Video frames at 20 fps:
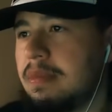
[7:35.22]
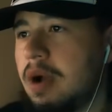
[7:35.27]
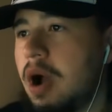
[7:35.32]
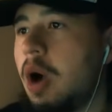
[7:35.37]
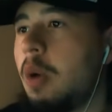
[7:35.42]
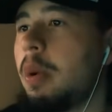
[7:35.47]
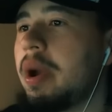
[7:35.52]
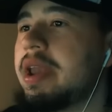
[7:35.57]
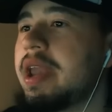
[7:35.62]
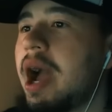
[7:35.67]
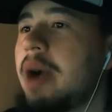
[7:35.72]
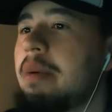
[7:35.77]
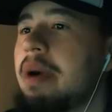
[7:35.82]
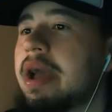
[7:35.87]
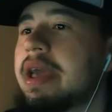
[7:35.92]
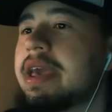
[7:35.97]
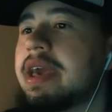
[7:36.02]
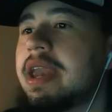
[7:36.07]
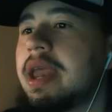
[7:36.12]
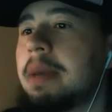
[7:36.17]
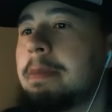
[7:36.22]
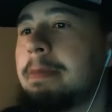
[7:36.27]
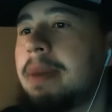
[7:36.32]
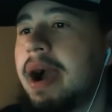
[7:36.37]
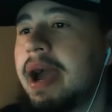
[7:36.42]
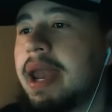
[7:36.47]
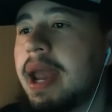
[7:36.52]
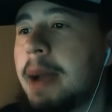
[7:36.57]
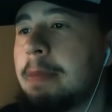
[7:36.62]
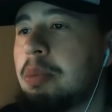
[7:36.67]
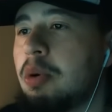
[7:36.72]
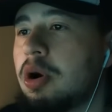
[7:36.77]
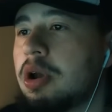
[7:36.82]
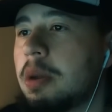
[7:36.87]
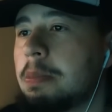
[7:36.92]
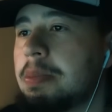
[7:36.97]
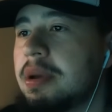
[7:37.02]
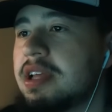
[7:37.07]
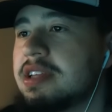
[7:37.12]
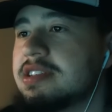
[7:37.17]
Oh, wait. Now I get it. Pineapple on a
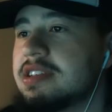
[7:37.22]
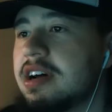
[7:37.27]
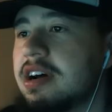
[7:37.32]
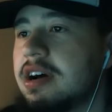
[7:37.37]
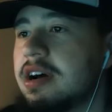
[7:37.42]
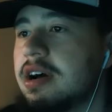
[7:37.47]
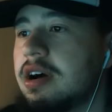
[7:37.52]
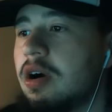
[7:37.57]
pizza.